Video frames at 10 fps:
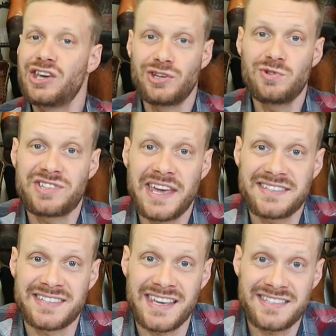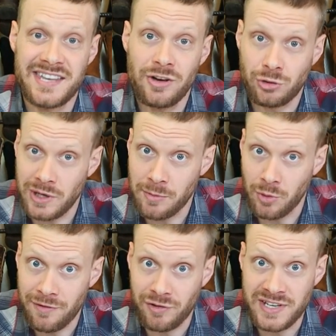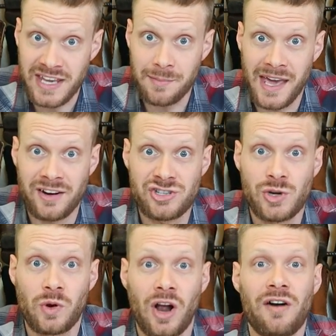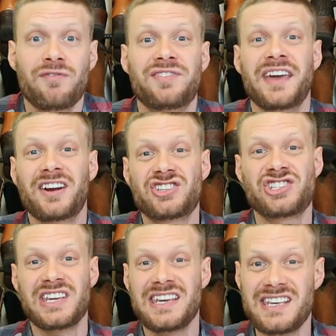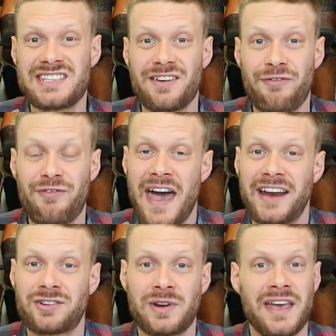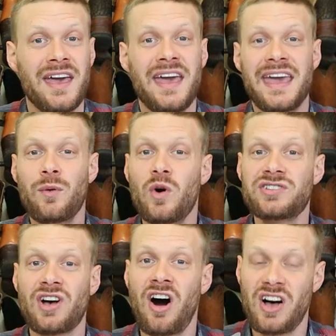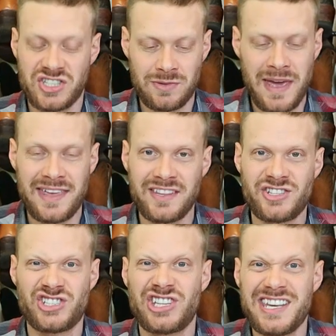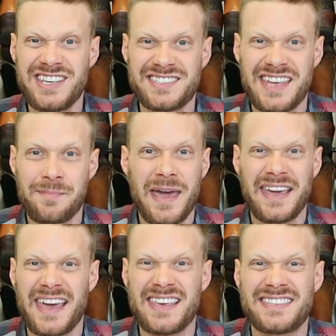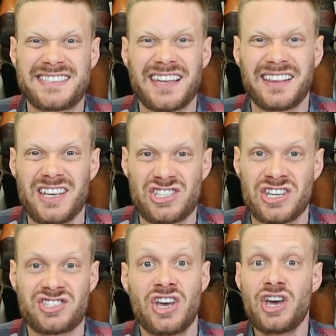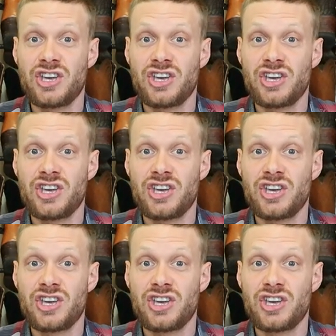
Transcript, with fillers: Huge thanks to East Hill Creamery for taking me on a tour of their cheese factory. It was awesome and the cheese they make is delicious.